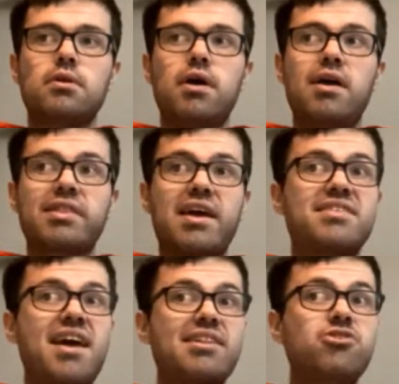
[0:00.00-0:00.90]
unless
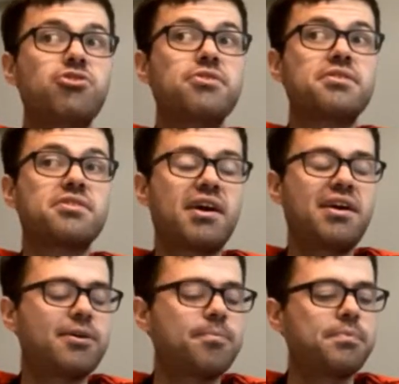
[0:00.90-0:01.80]
Headley doesn't
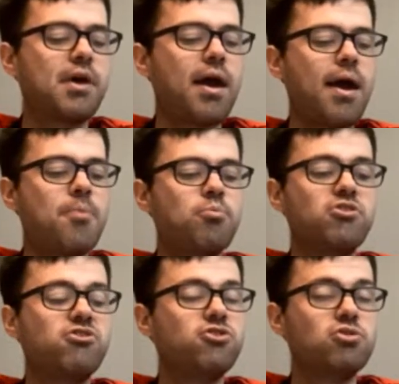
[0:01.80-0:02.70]
start,
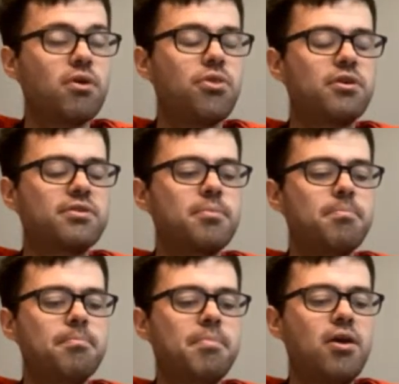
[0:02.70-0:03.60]
which is another thing to
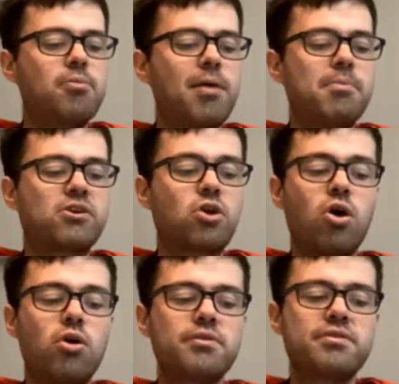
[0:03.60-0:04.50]
bear in mind,
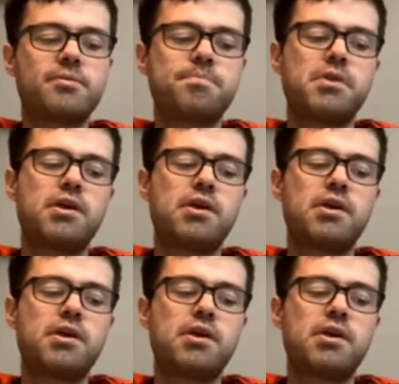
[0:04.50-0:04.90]
because